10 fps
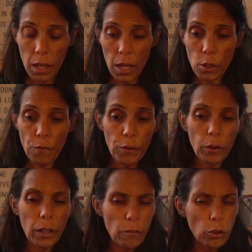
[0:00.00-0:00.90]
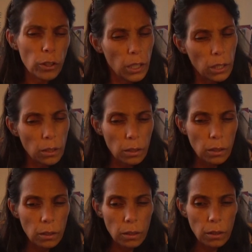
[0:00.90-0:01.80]
And you're feeling really,
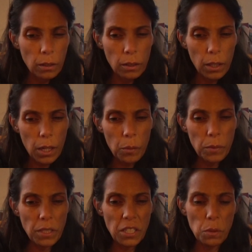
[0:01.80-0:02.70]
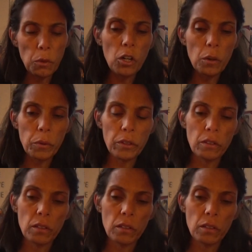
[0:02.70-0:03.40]
I don't want to say smug, but